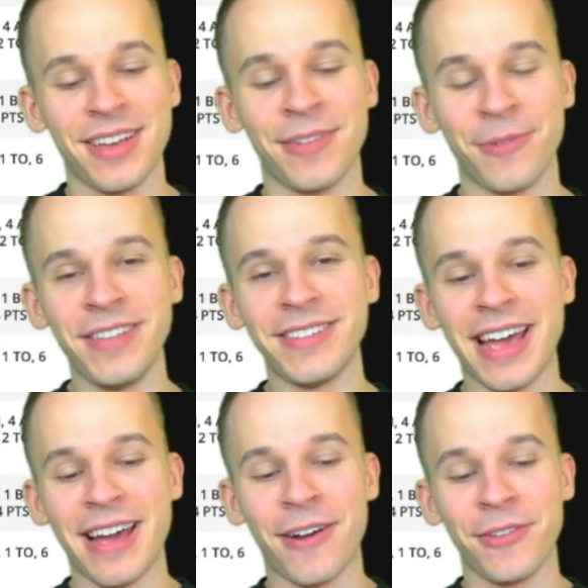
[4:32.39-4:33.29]
the reason
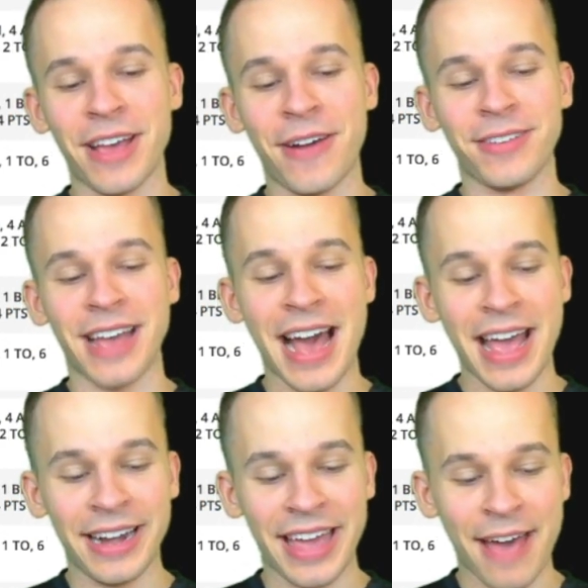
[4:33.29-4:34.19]
I was
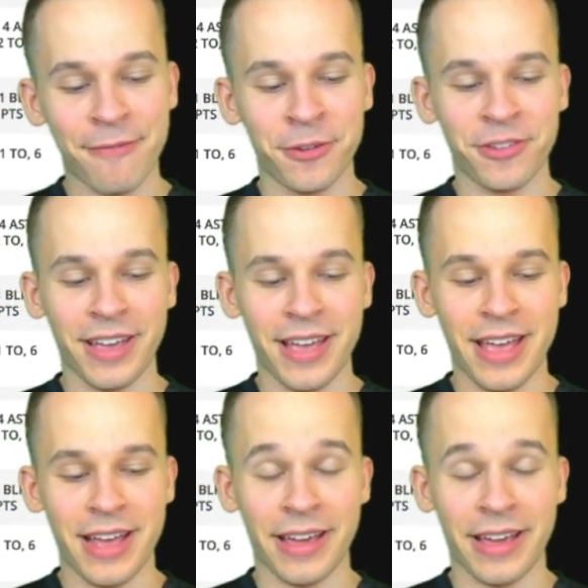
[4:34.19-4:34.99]
high on Gafford, I was like, hey,